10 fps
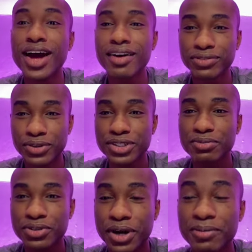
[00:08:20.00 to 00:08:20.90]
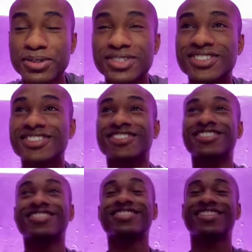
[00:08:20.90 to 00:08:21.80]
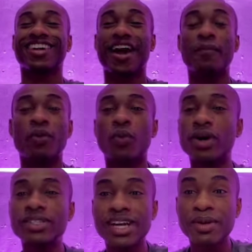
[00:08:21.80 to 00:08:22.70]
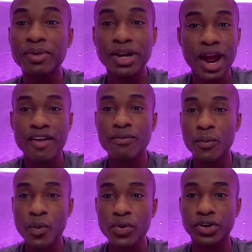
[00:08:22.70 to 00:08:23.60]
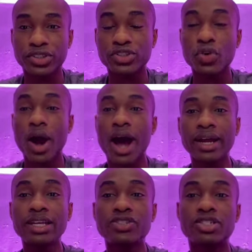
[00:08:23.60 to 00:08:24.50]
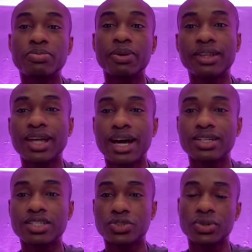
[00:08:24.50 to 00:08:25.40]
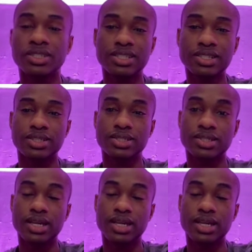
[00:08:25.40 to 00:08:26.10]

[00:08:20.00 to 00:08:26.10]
I have three subscribers. But one day I'm gonna have more, so I need to speak that into existence.